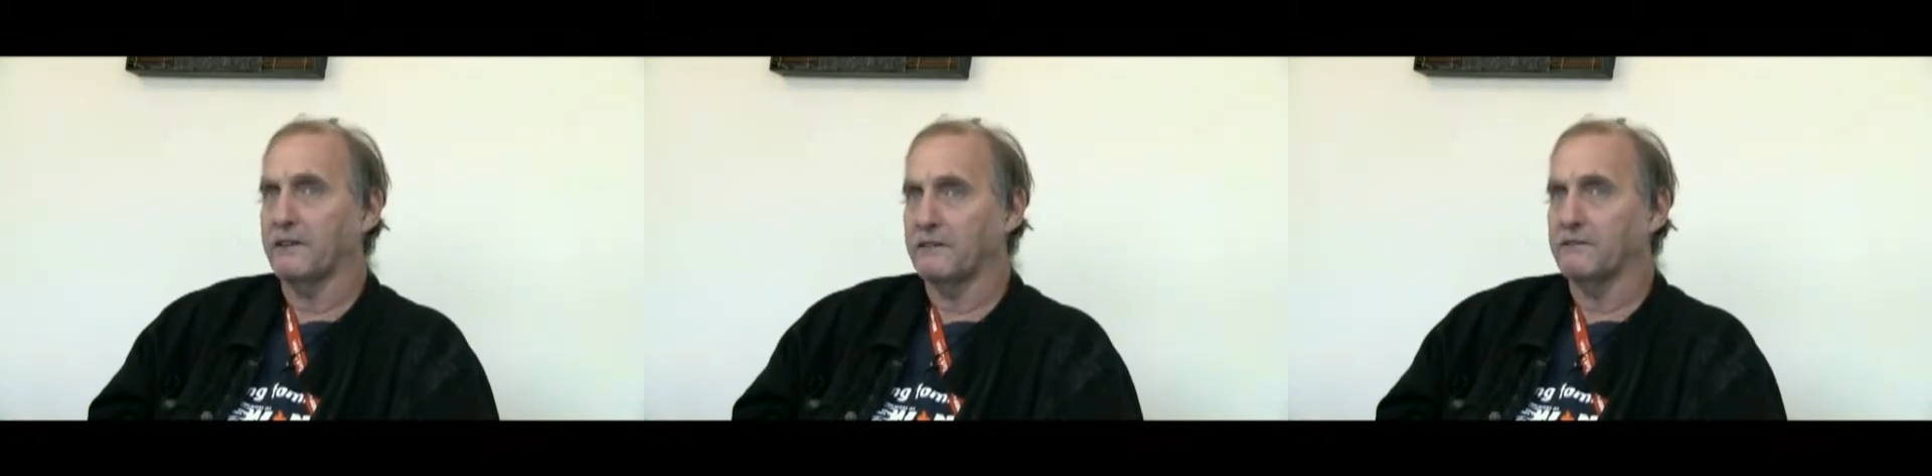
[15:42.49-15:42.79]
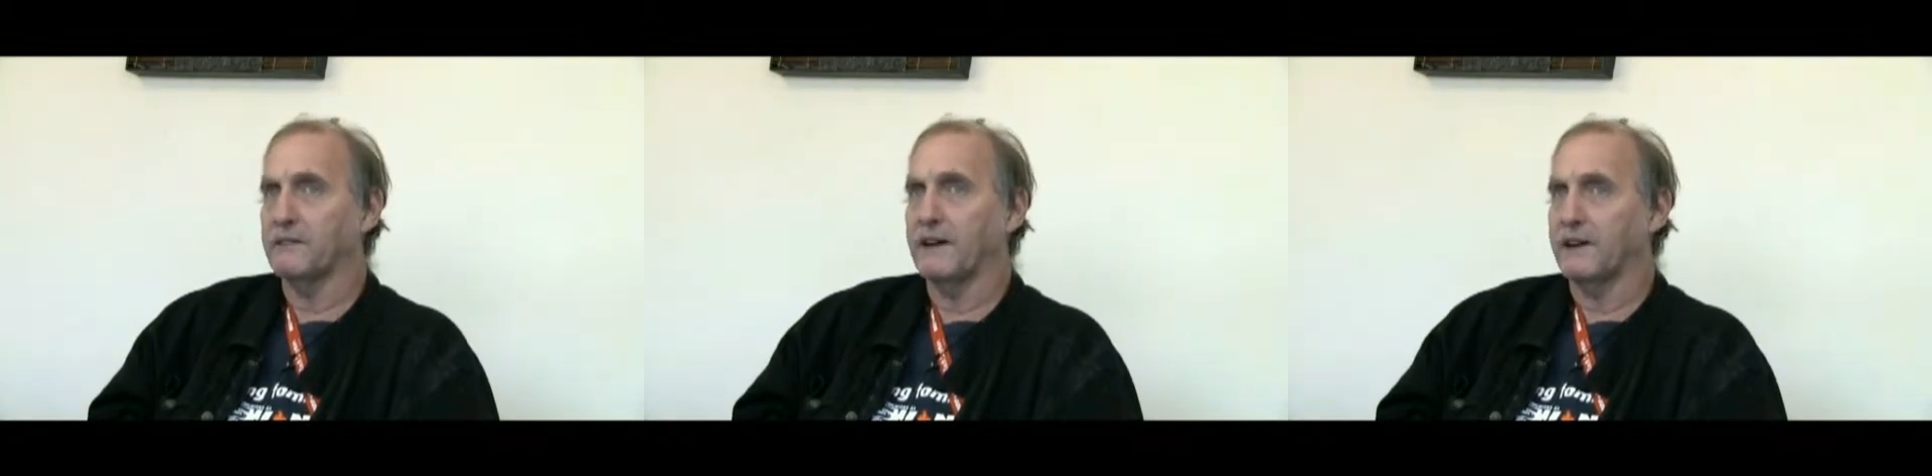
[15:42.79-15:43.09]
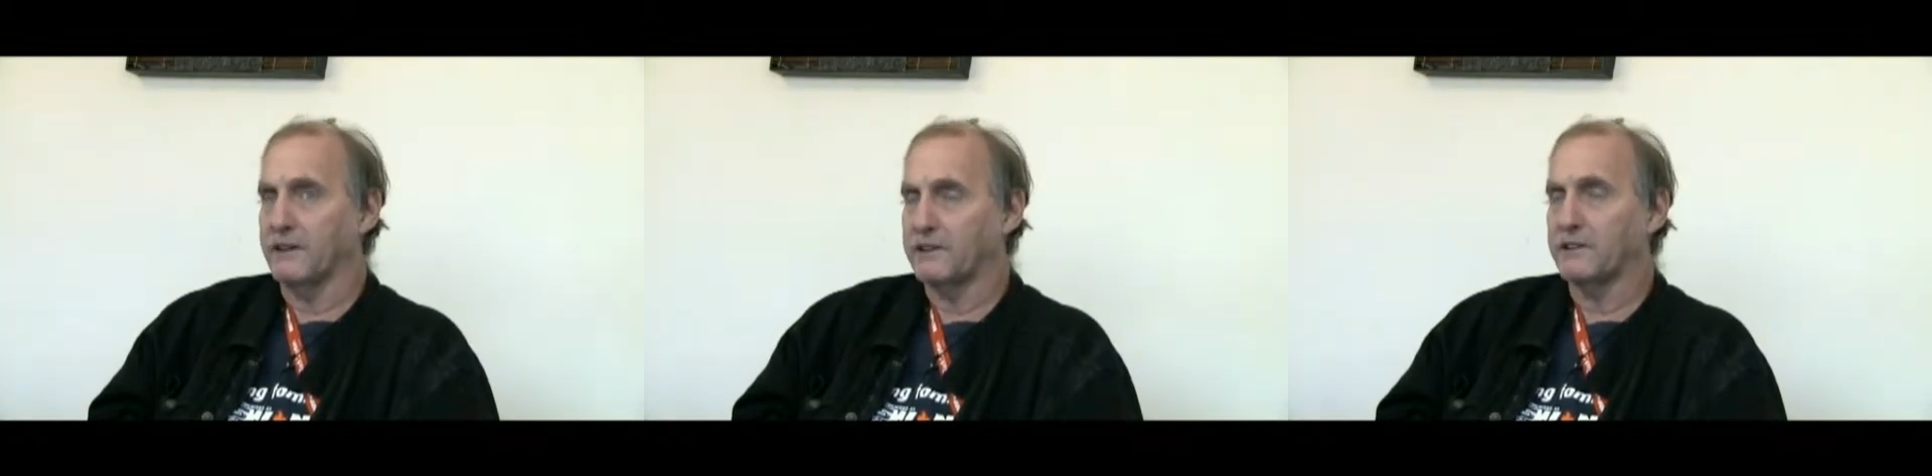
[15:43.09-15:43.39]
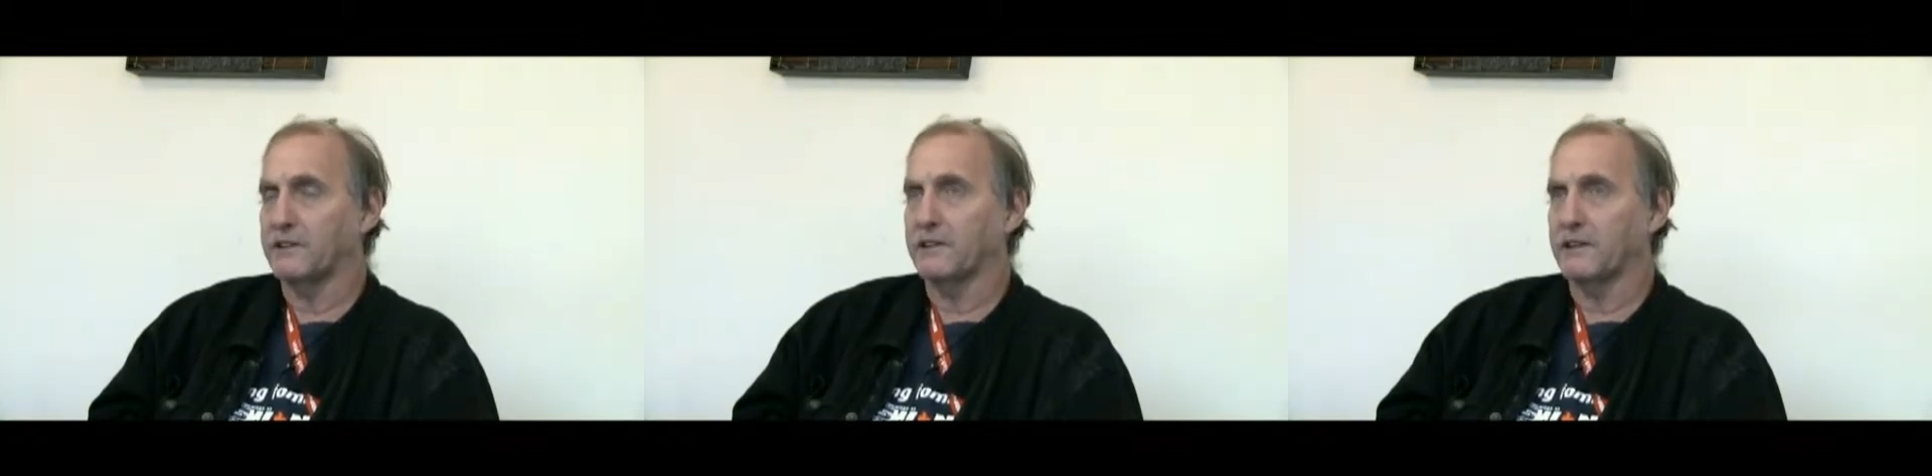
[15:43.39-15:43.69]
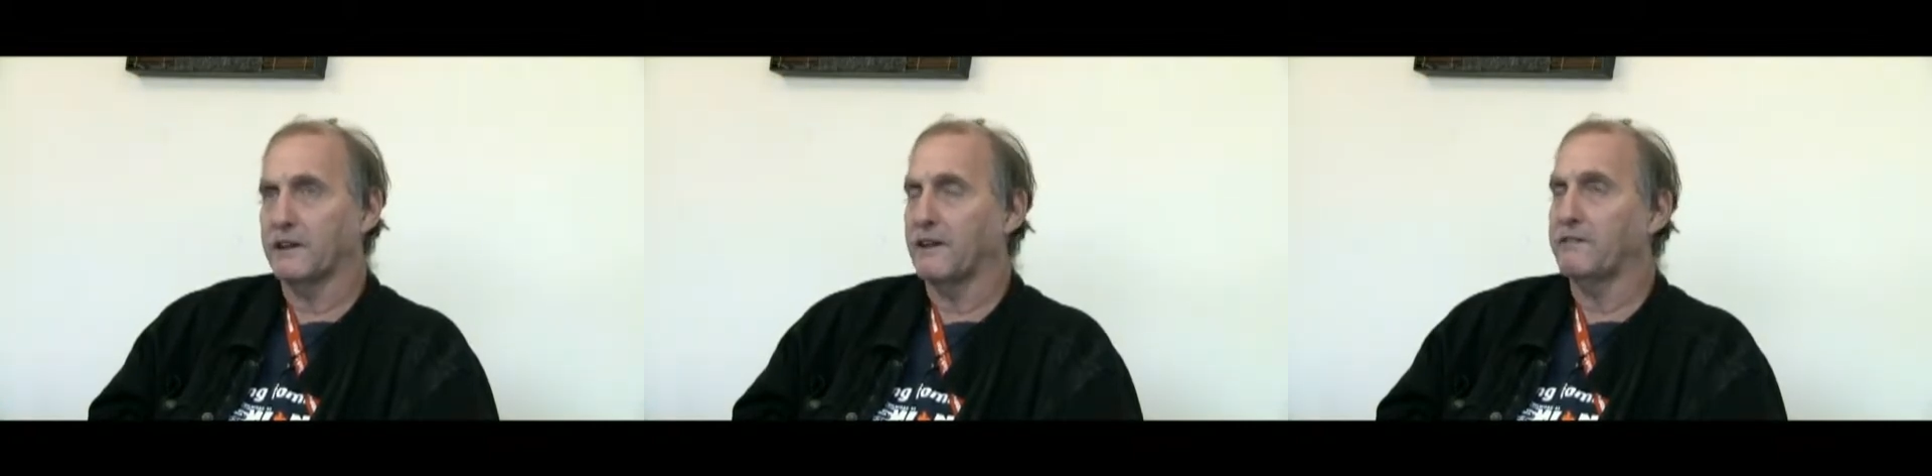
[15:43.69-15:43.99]
could manage,
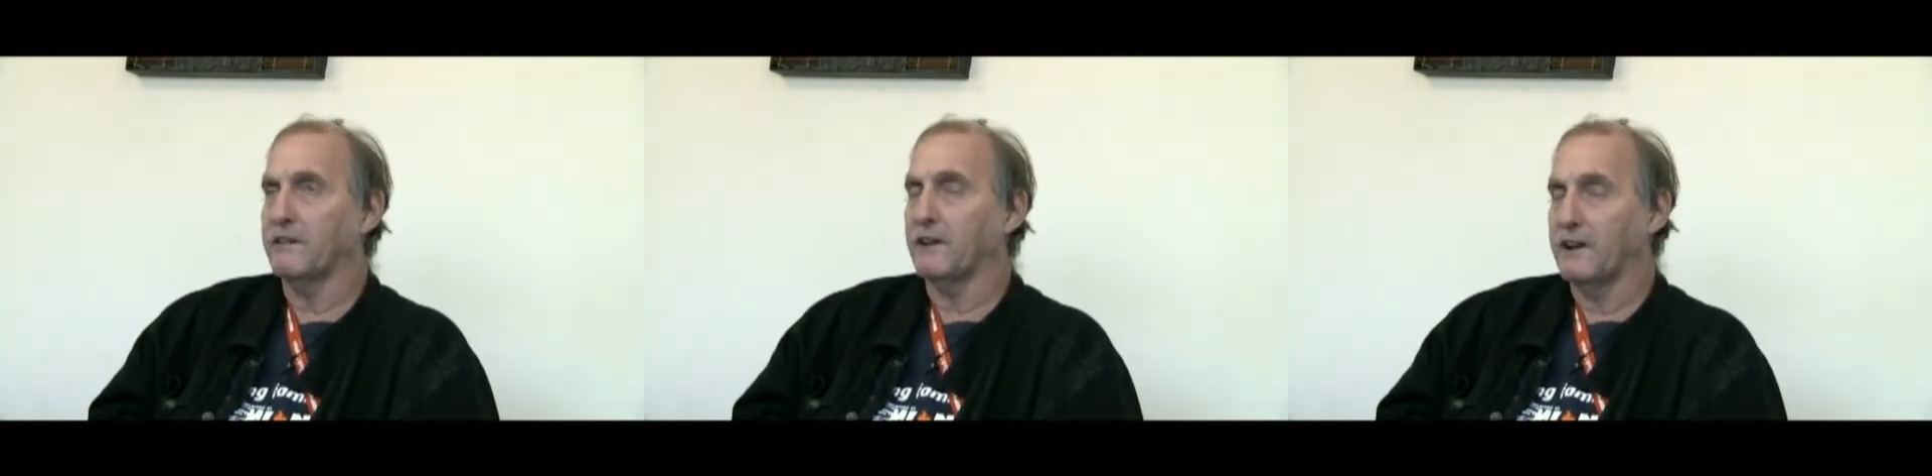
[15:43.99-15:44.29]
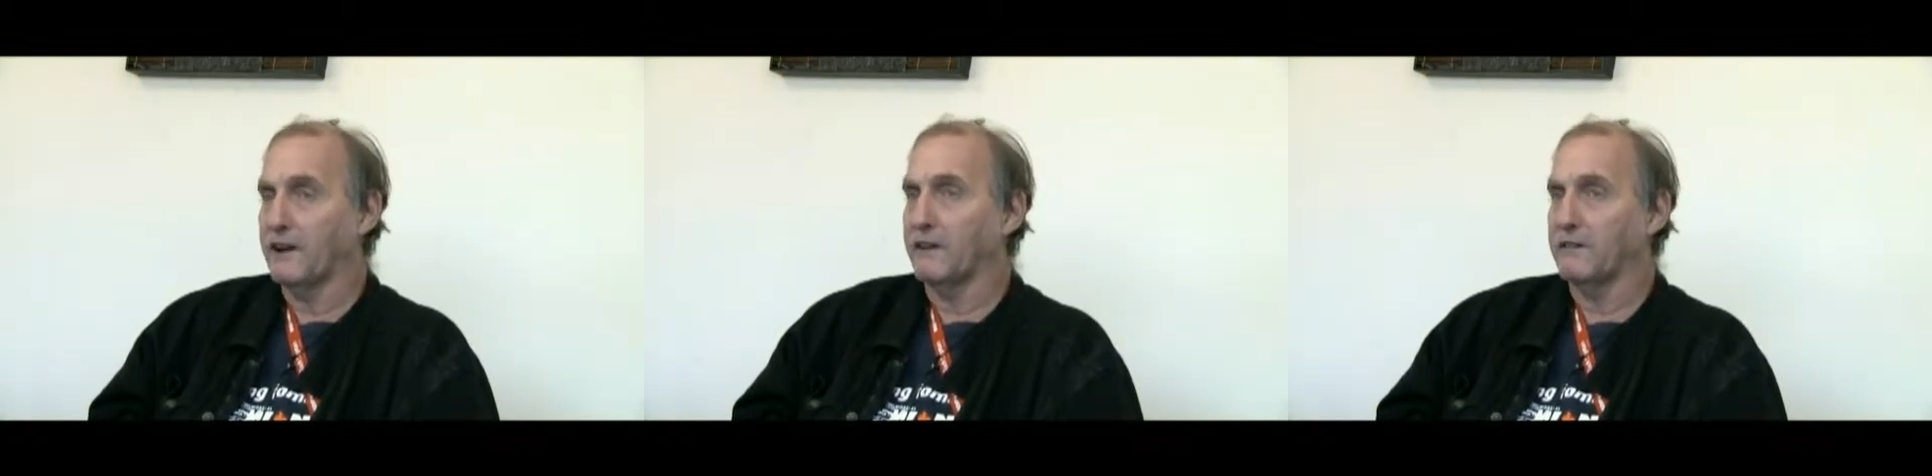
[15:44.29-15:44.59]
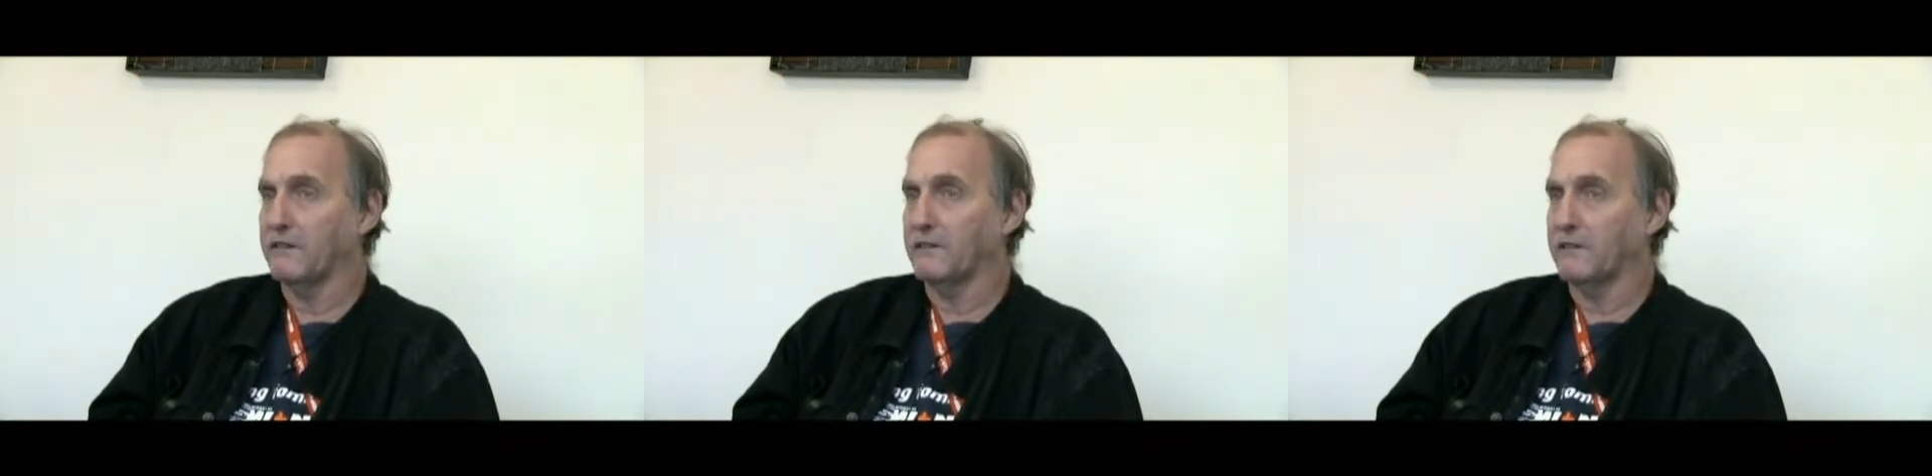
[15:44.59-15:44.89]
and I feel I have.